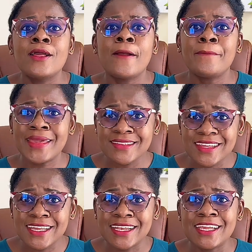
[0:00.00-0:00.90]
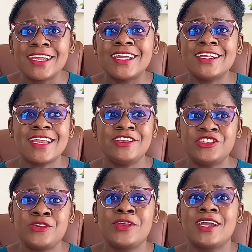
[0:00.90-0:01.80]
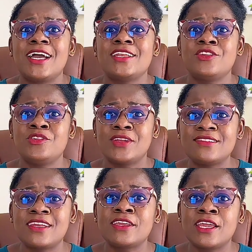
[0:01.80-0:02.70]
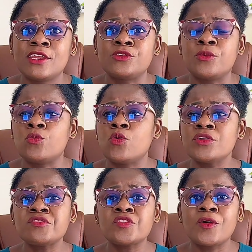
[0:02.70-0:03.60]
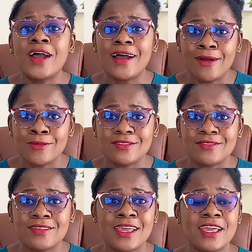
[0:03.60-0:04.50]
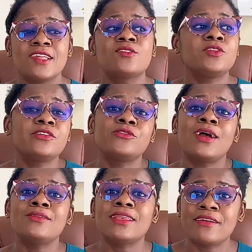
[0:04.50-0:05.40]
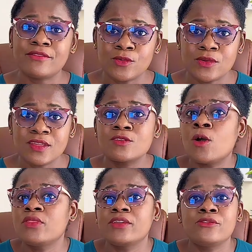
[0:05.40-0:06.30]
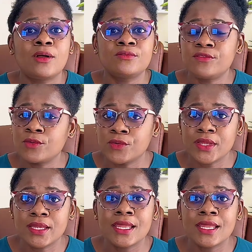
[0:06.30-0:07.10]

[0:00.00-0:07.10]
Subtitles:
Basically, in Nigeria and the United Kingdom, once your house is on the ground level, it's called the ground floor.